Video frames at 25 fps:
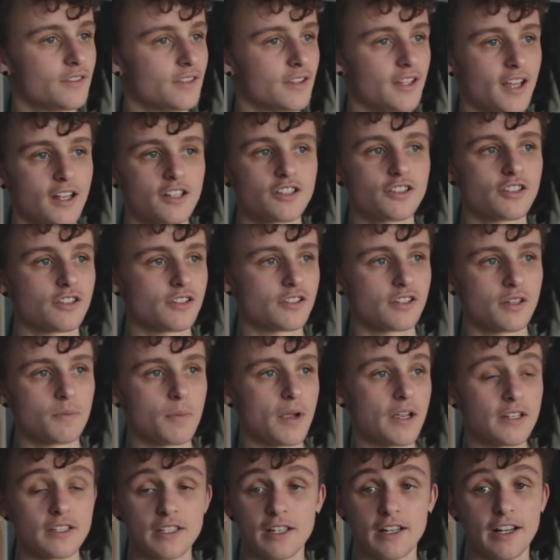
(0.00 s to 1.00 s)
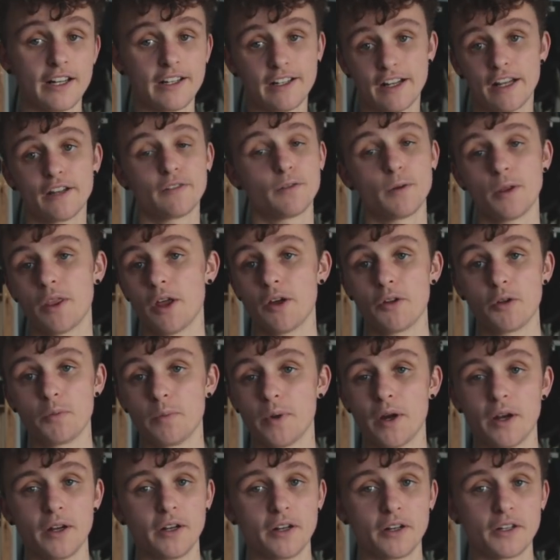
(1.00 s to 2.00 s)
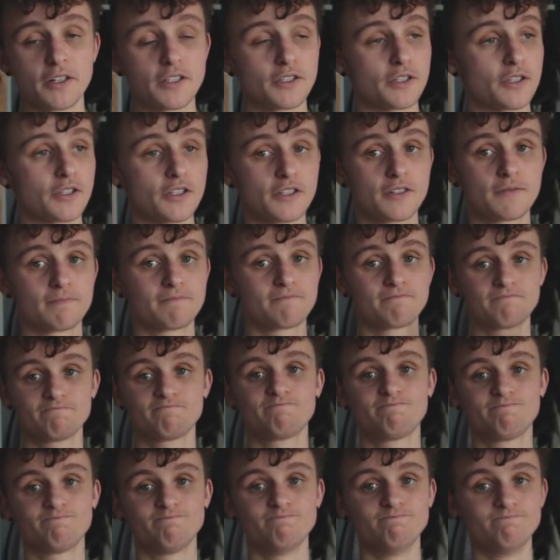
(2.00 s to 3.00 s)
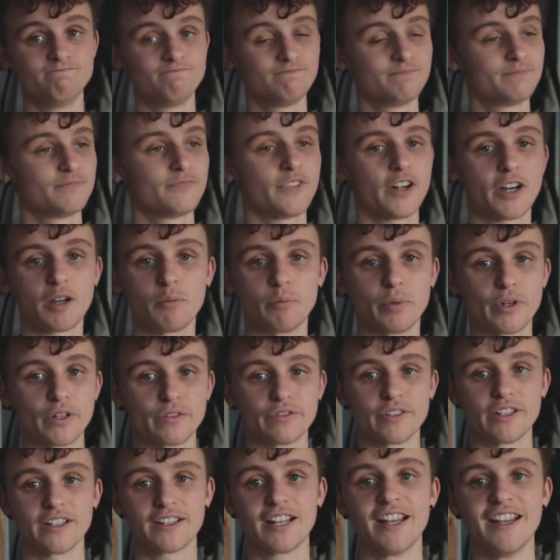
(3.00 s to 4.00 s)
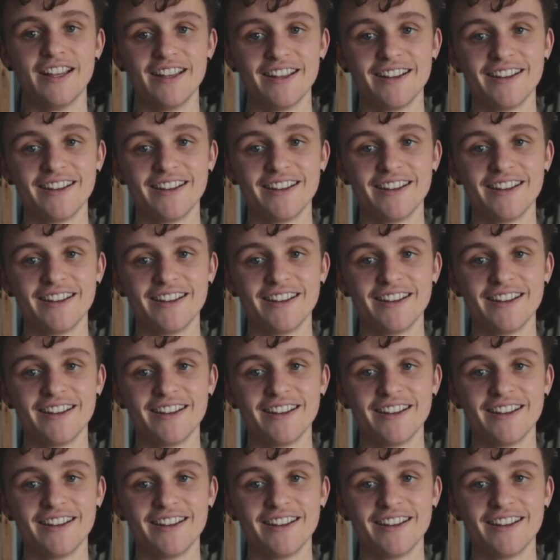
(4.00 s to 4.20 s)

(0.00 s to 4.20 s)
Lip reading: That's just amazing. Like, life without a binder is just fucking perfect.